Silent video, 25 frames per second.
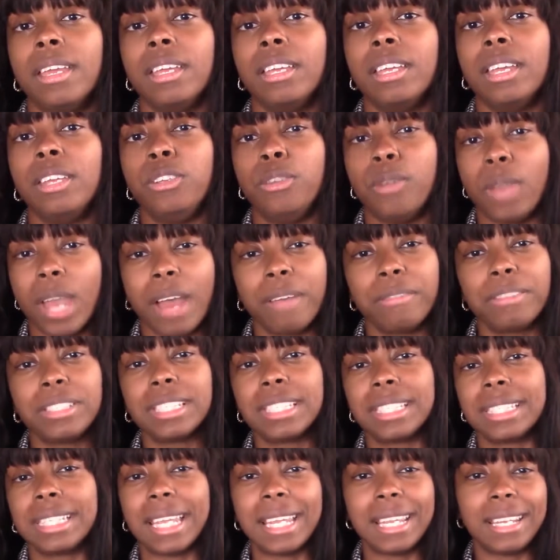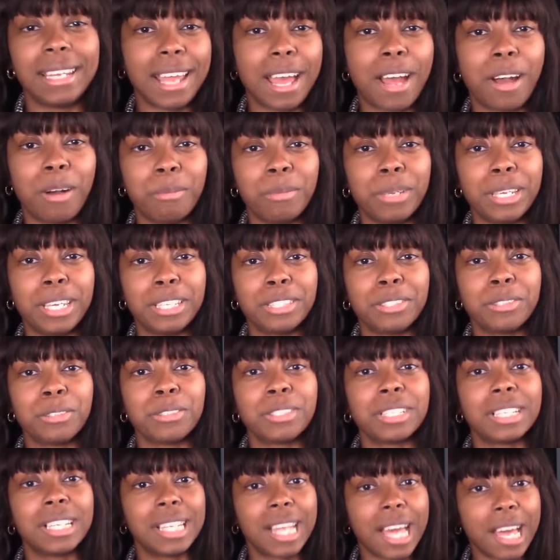you have to stand out, because
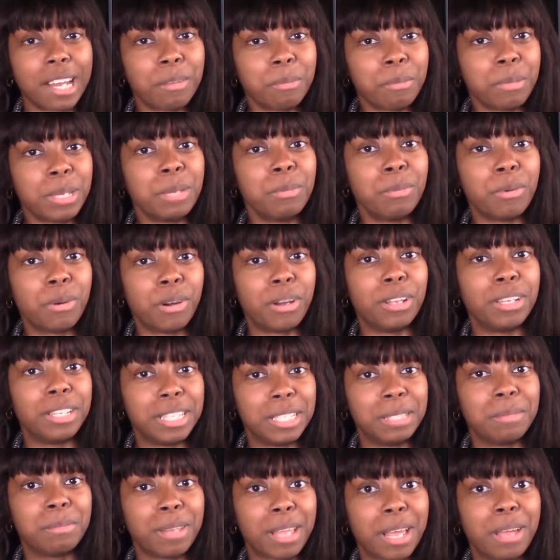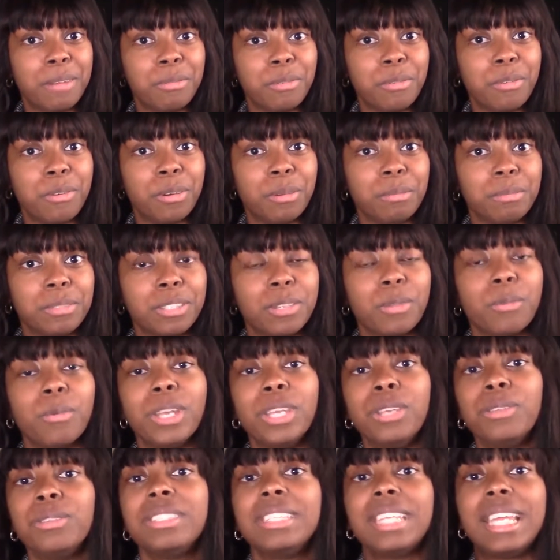there's a lot of people on these platforms. The
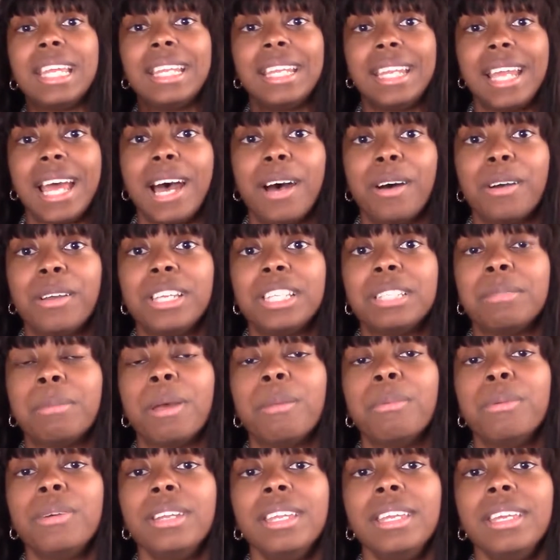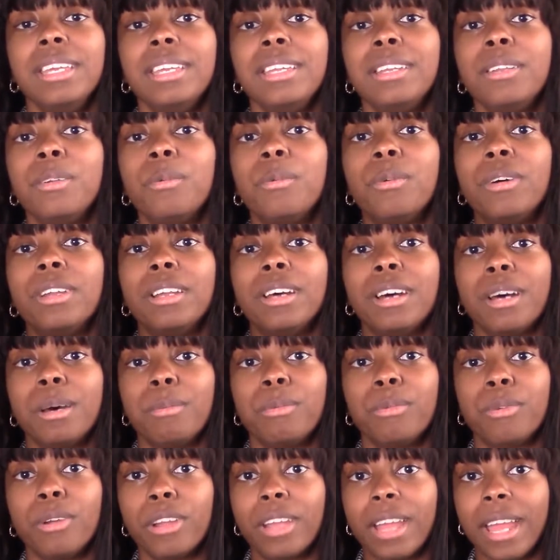way you stand out is by putting in what
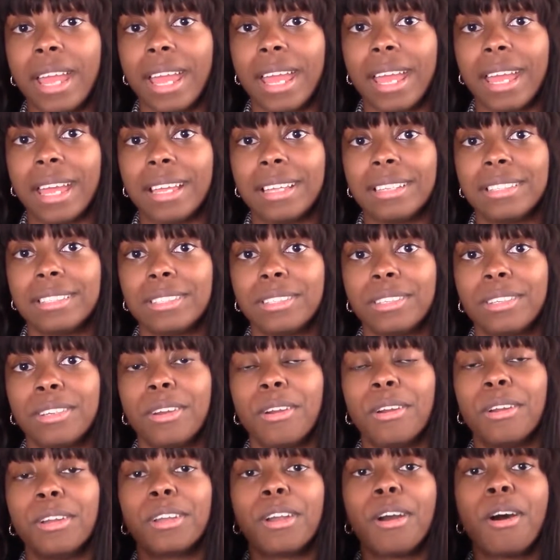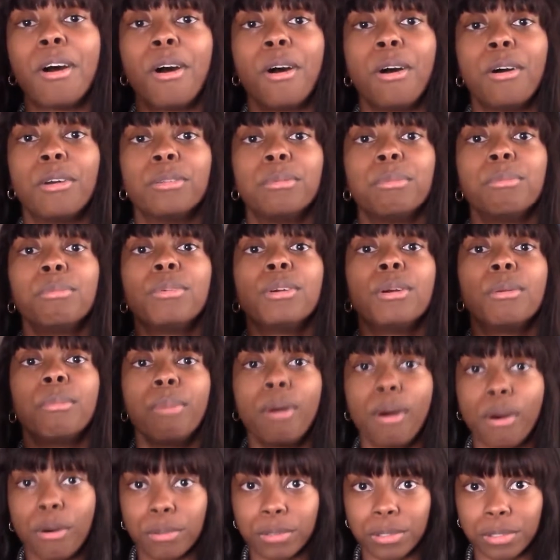Upwork has are called
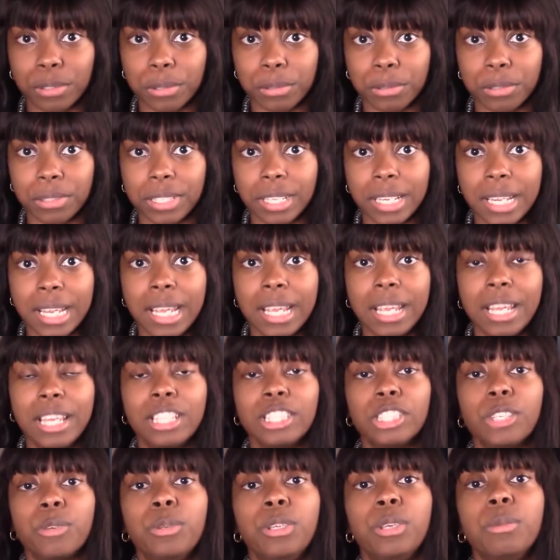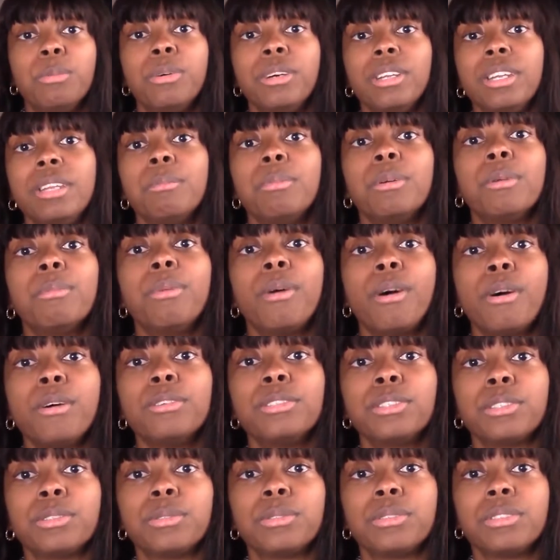proposals. So when you put in
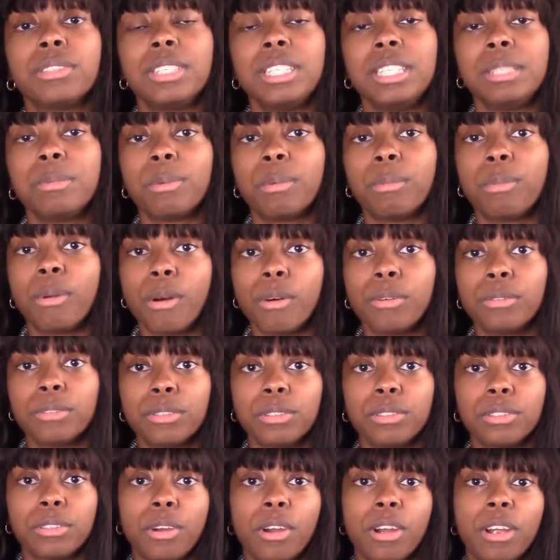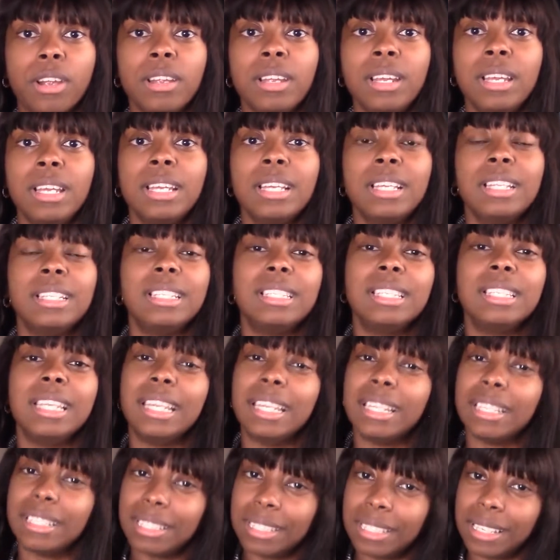proposals, these proposals are,
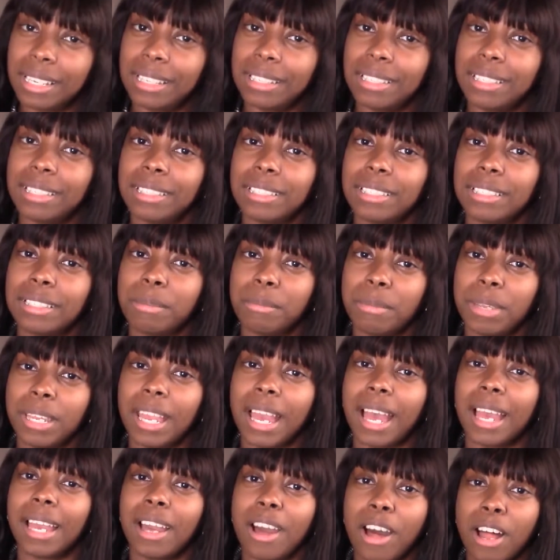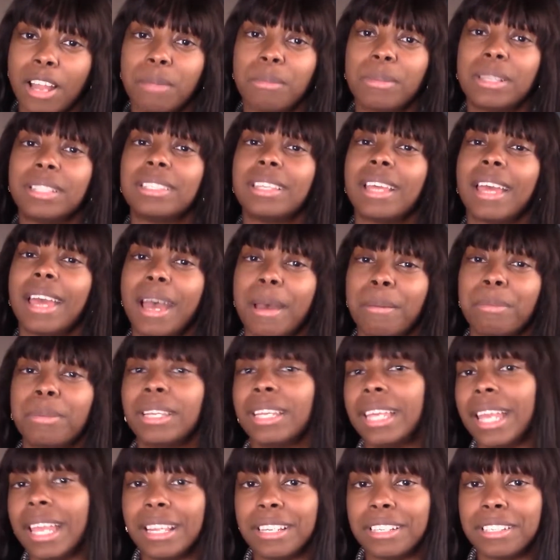in a sense, to me, I call them as
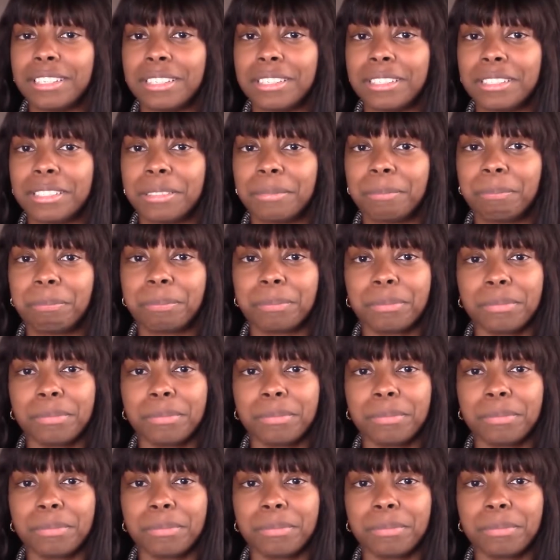applications.